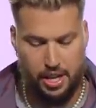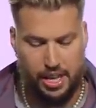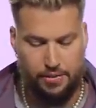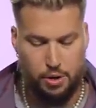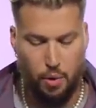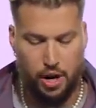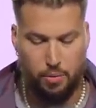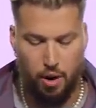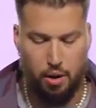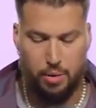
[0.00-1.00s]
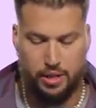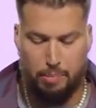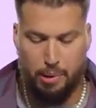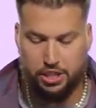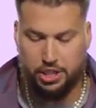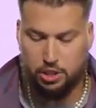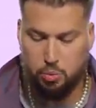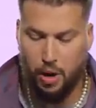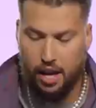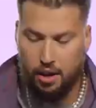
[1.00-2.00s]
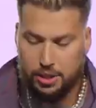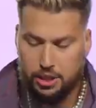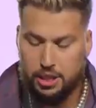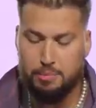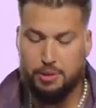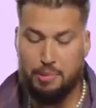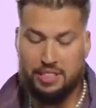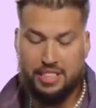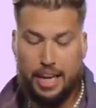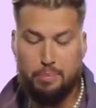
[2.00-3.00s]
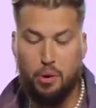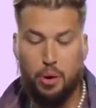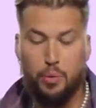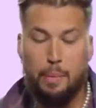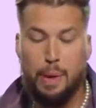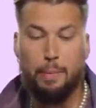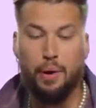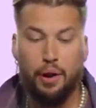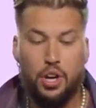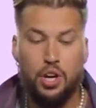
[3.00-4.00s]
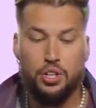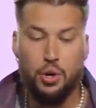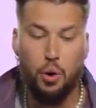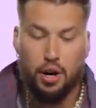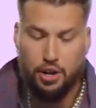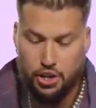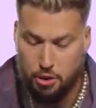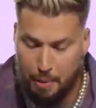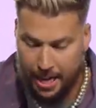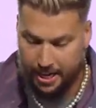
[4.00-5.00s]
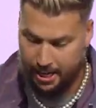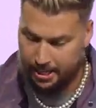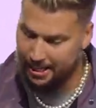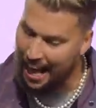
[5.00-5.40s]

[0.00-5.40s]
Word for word: If you want to roll with the punch as well, which leads me to my second point, remember your humanity.